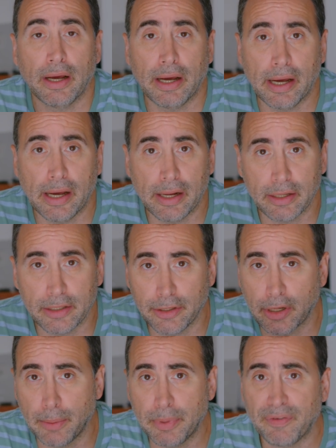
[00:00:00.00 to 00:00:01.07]
and
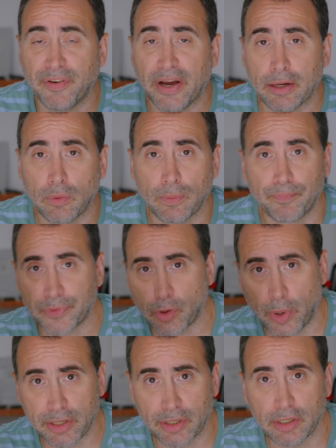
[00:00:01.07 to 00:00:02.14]
you're going to be fed
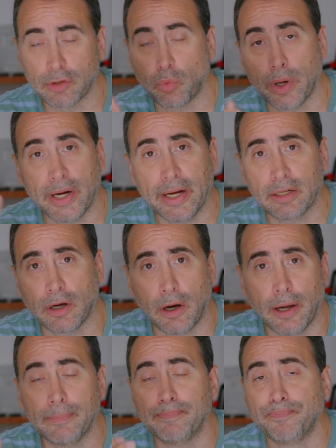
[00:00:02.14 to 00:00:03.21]
questions one at a
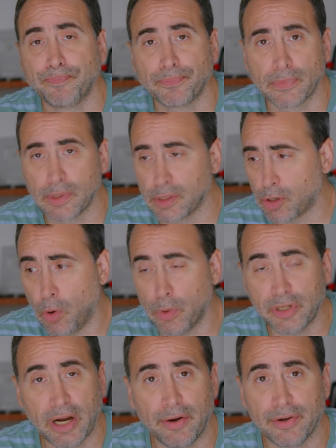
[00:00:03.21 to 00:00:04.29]
time,
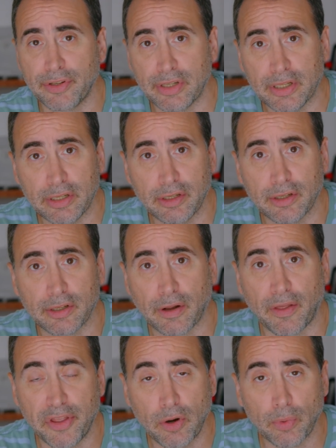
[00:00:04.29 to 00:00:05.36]
code challenges,
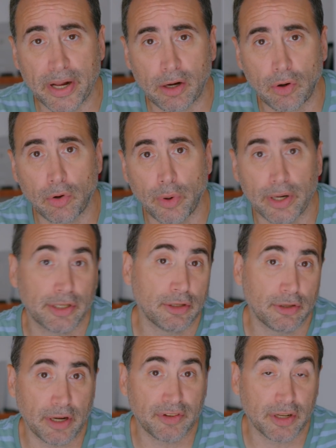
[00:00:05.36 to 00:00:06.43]
theoretical
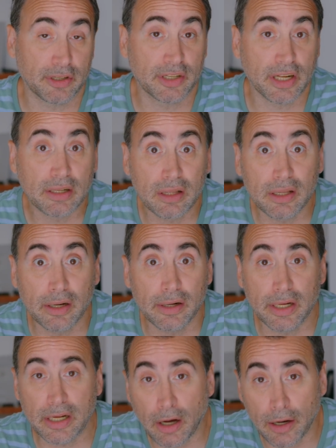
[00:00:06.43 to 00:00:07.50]
questions. You have to understand the
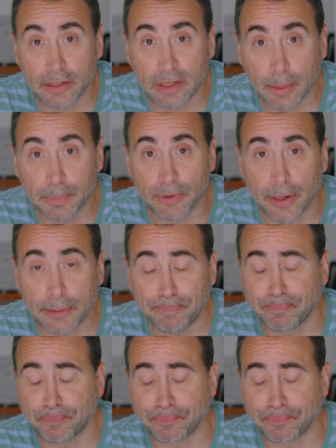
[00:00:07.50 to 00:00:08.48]
theory and the concepts, right?